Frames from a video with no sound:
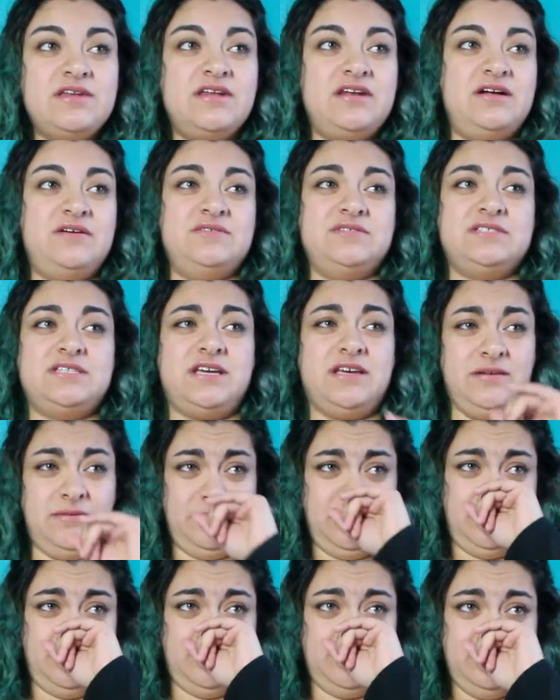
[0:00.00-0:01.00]
And I was like,
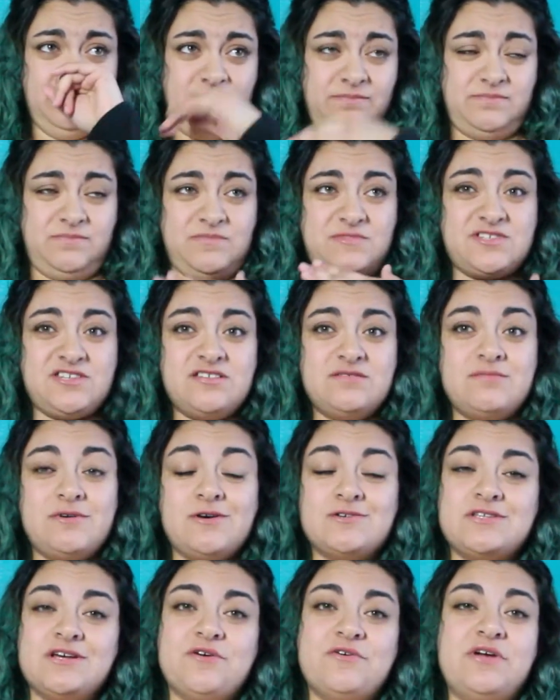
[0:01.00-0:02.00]
excuse me, I
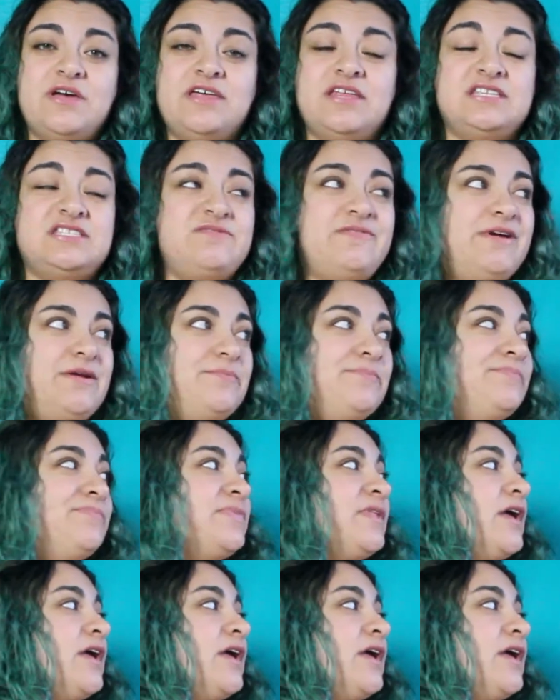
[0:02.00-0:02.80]
was like, okay, that's fine.